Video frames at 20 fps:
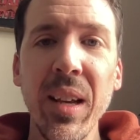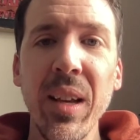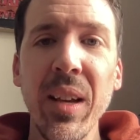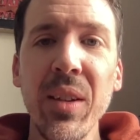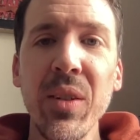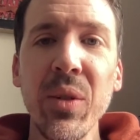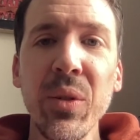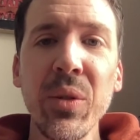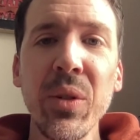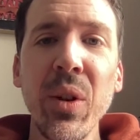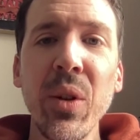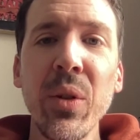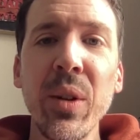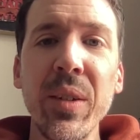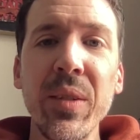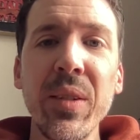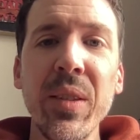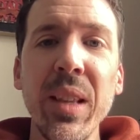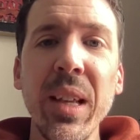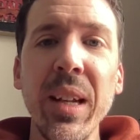you'll
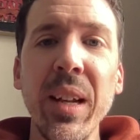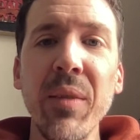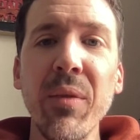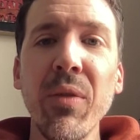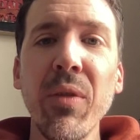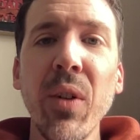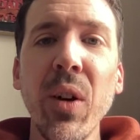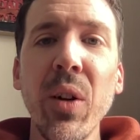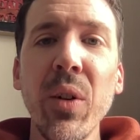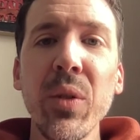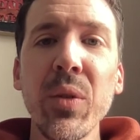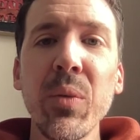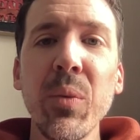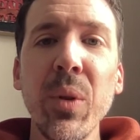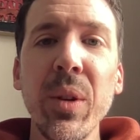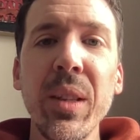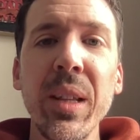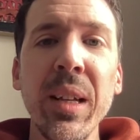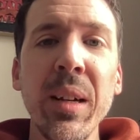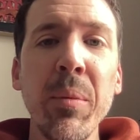notice that it falls
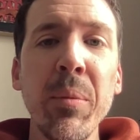within